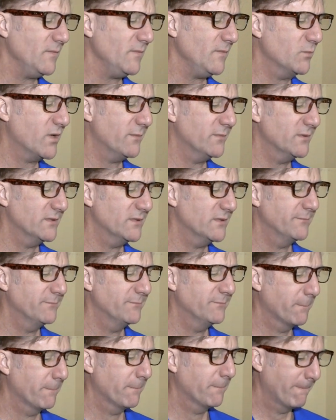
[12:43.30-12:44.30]
properly.
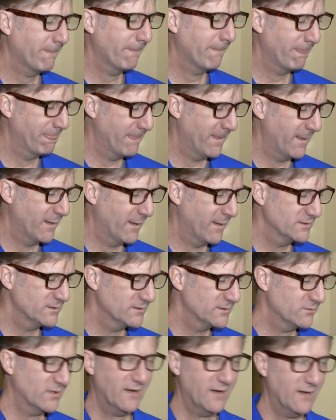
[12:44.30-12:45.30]

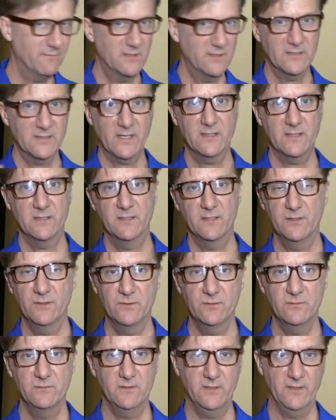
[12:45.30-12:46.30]
So what I've decided to
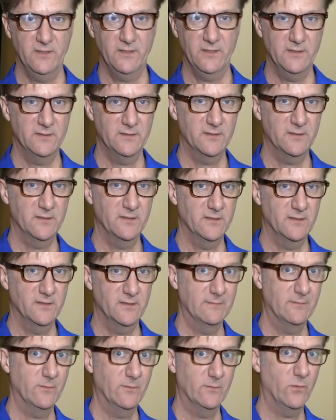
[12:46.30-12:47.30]
do is
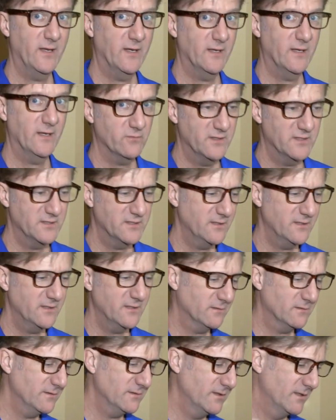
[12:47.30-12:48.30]
wing it with
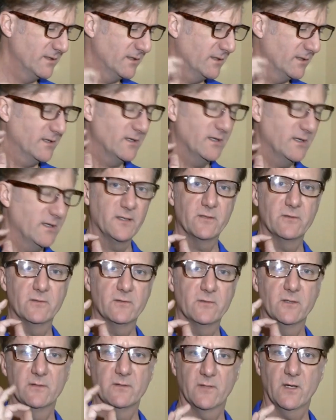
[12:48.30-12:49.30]
single and
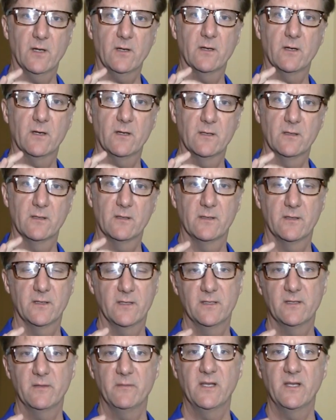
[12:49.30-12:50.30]
do a huh
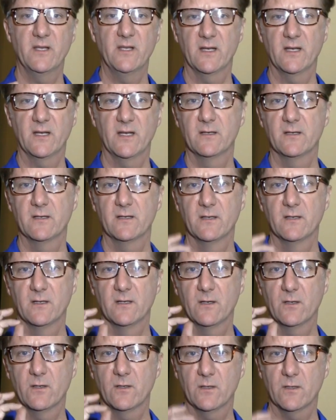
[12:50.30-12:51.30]
in the beginning,
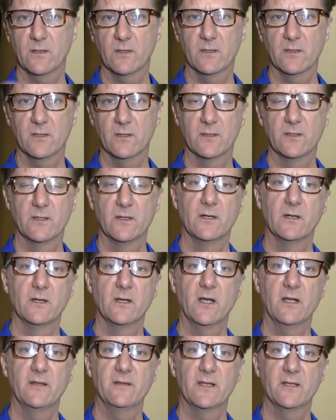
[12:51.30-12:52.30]
huh,
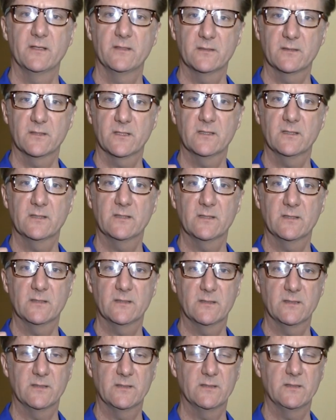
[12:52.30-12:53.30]
and then ta ta ta ta
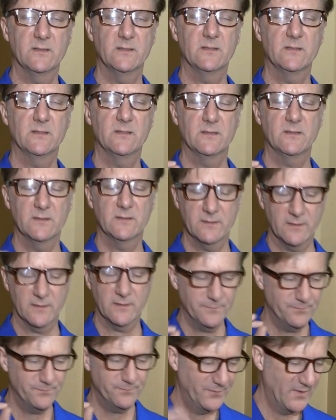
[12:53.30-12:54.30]
ta ta ta ta ta ta ta,
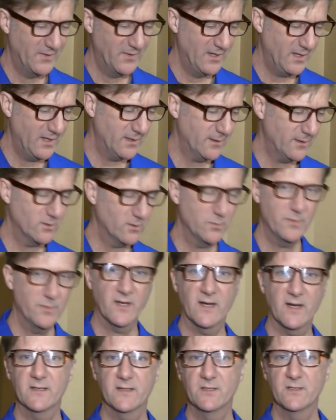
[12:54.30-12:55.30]
and hope that
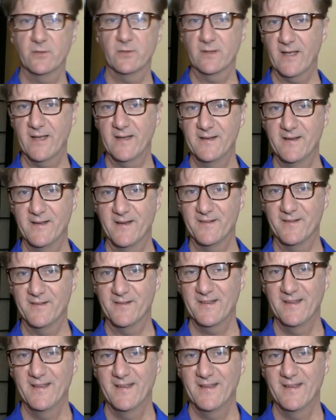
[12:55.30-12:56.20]
I can do it light enough.